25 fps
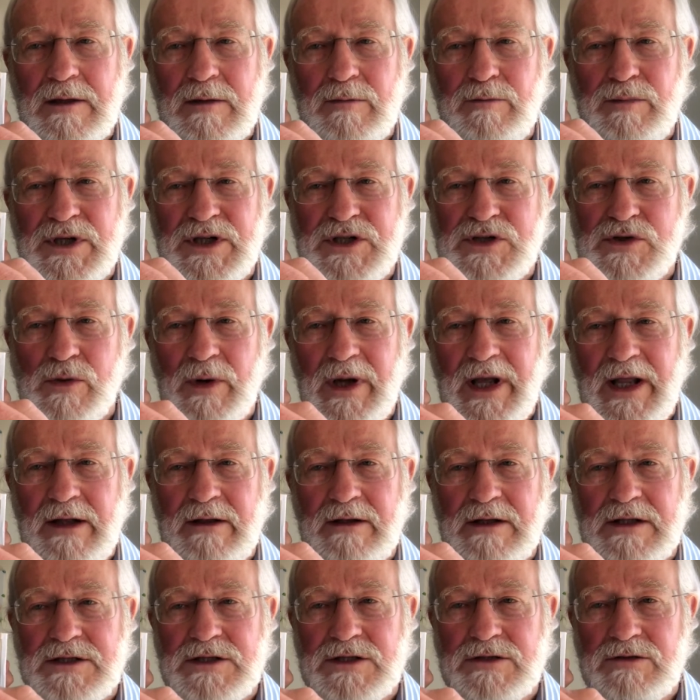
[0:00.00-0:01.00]
between
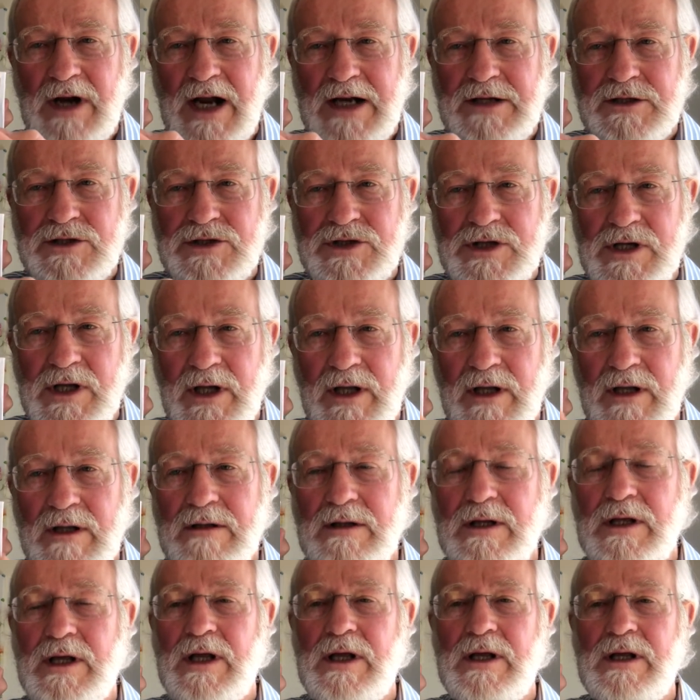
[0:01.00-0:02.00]
the strategy,
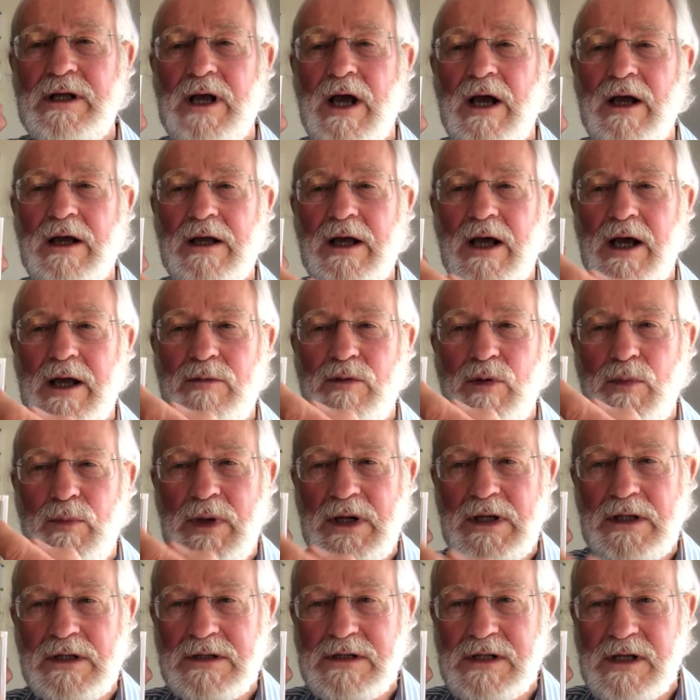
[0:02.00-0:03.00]
the uh,
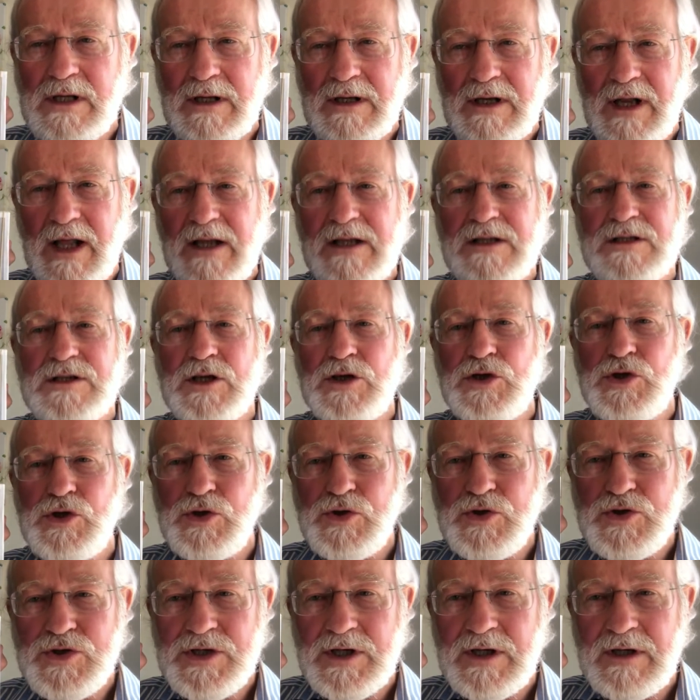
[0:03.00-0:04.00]
capability and
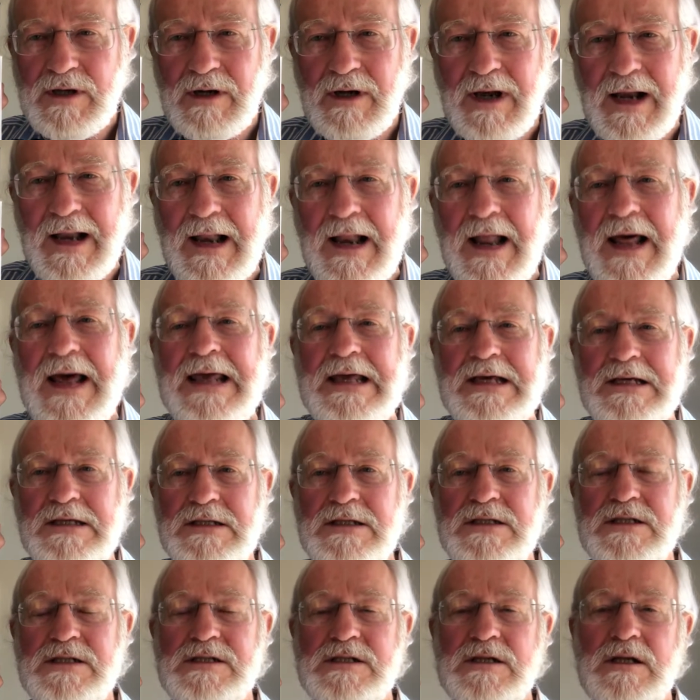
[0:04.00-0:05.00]
execution
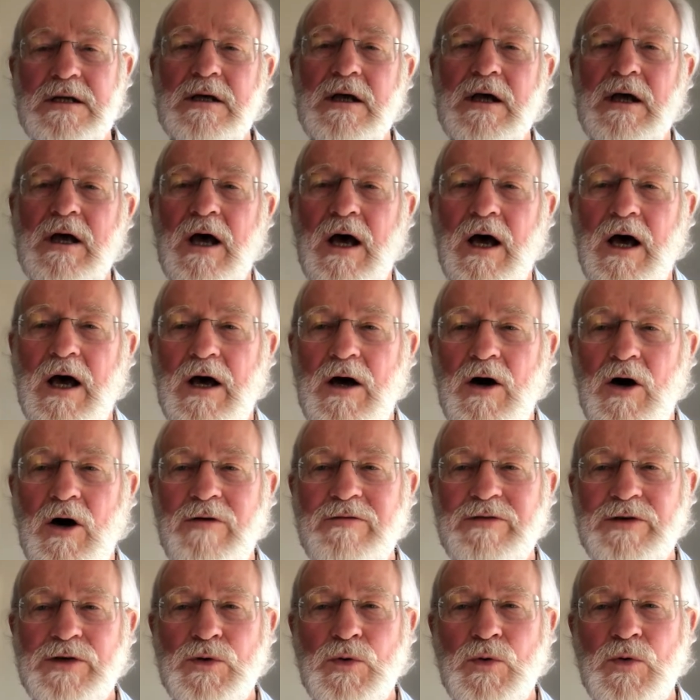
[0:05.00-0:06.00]
layers uh, of
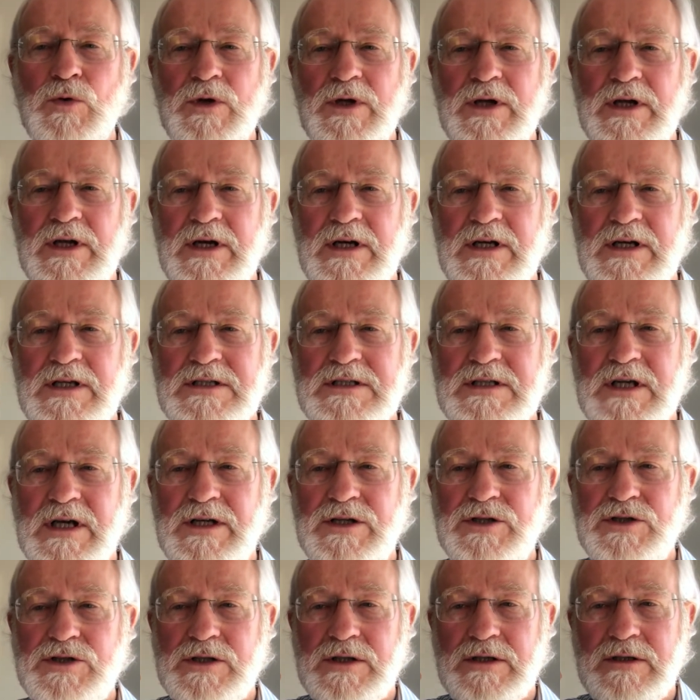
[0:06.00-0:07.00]
an
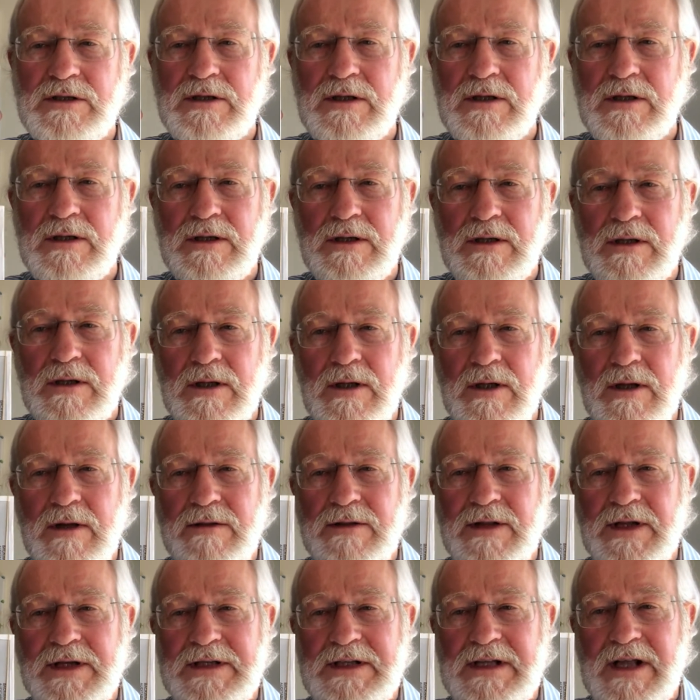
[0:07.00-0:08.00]
organisation,
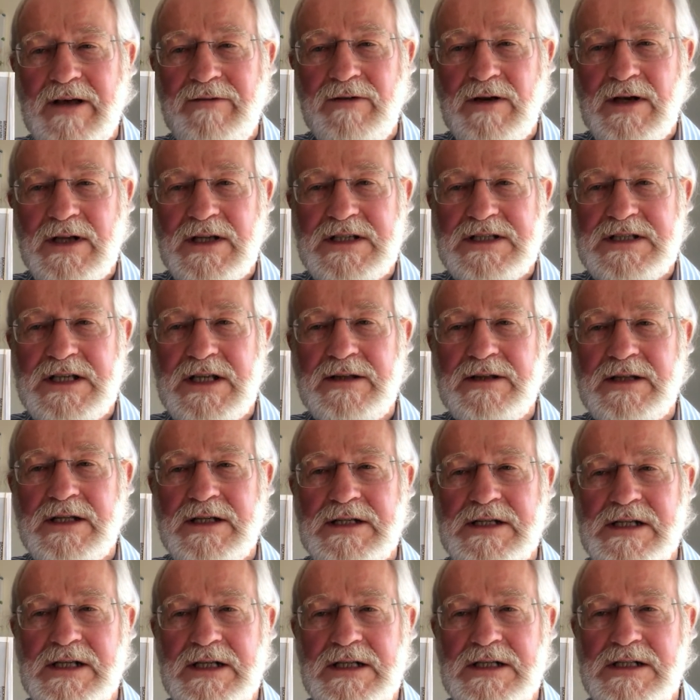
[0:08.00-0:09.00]
the devil is in the
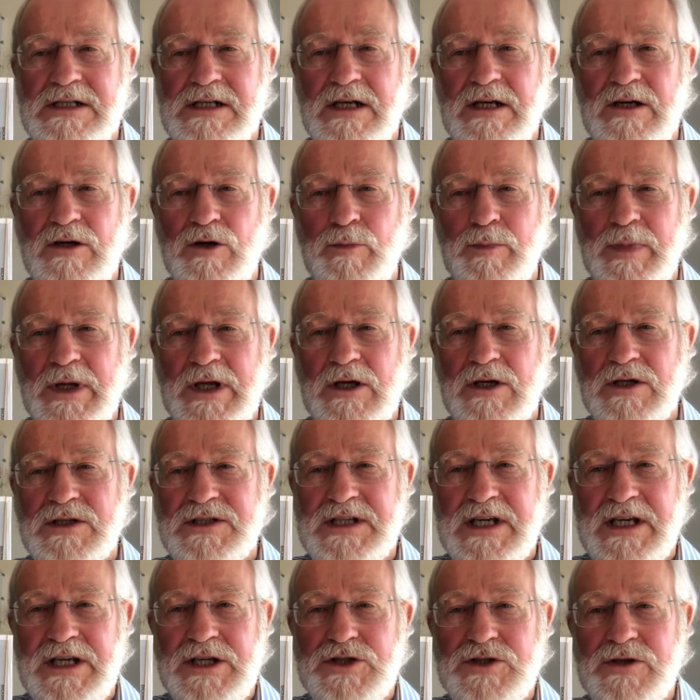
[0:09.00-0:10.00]
detail because
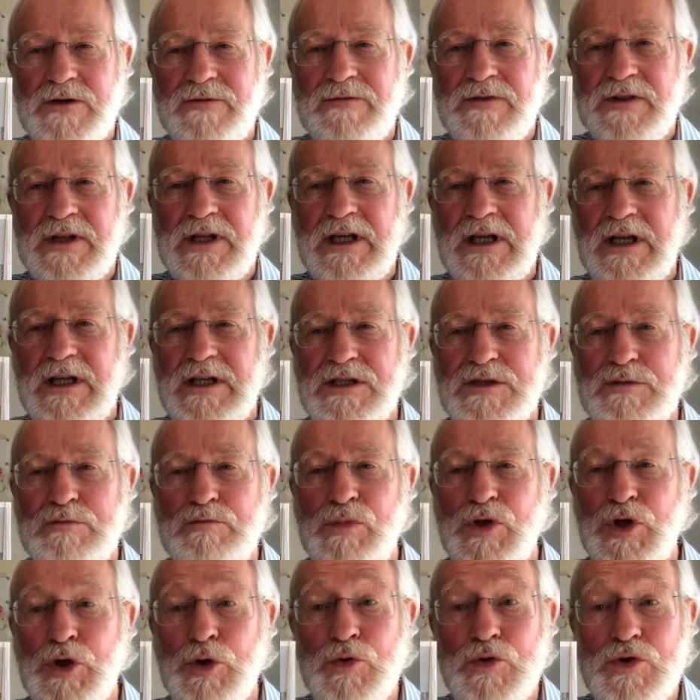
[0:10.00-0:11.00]
each of these
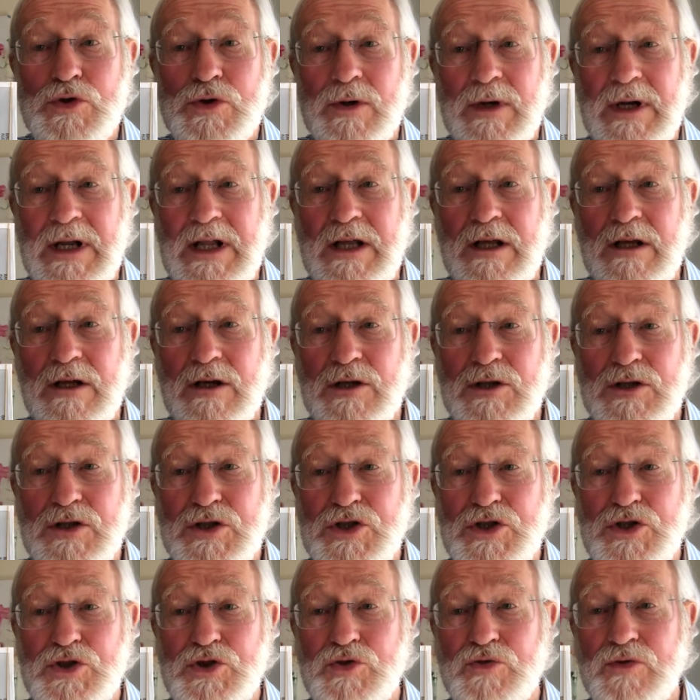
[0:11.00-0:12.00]
mutually
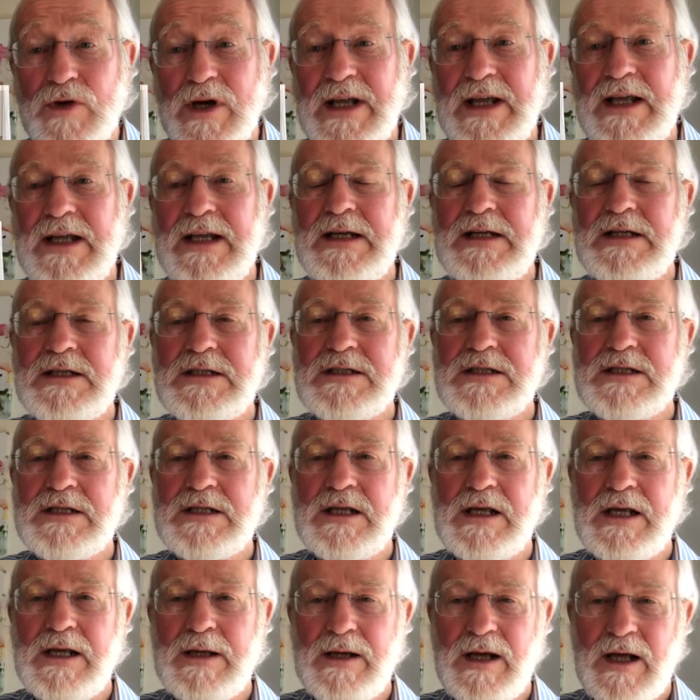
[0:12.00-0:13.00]
constrains
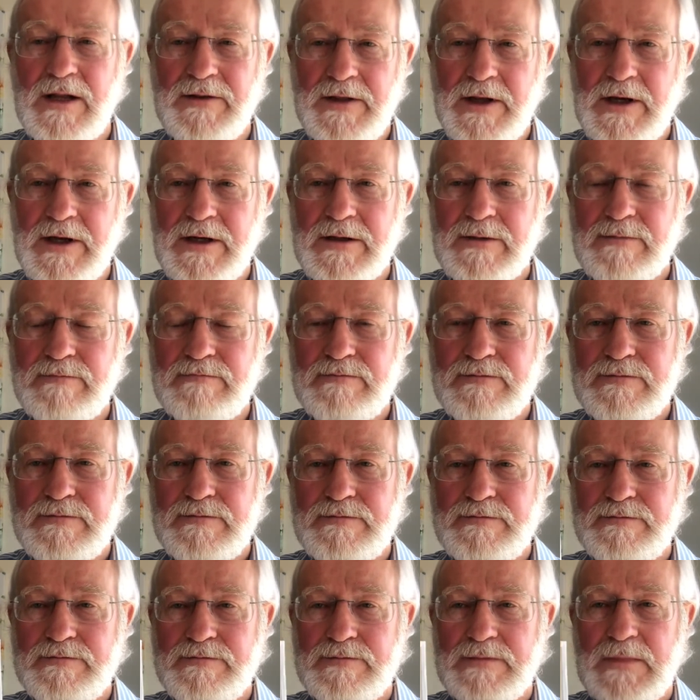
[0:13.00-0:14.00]
the other
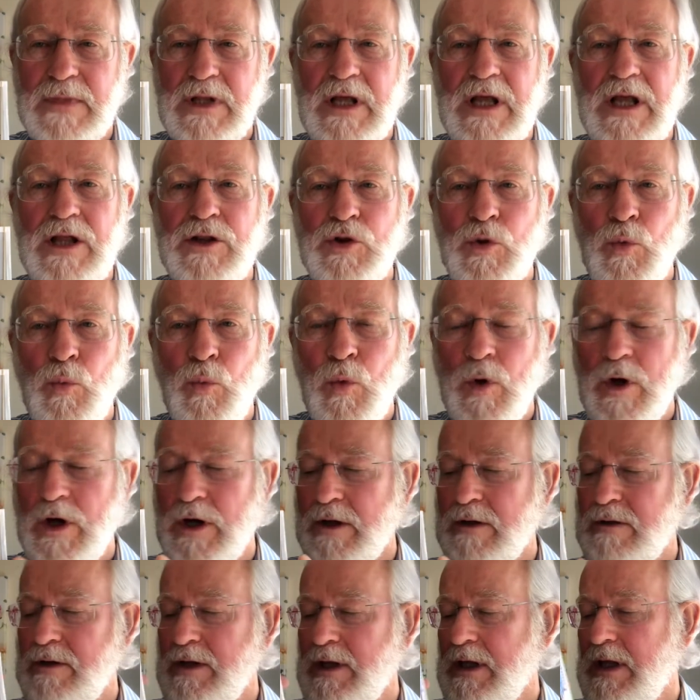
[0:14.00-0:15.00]
in the
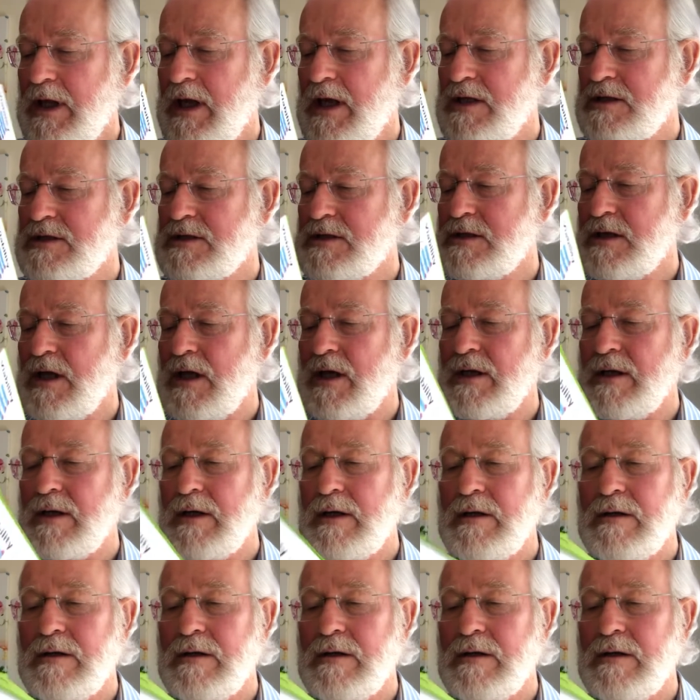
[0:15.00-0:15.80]
work that gets done.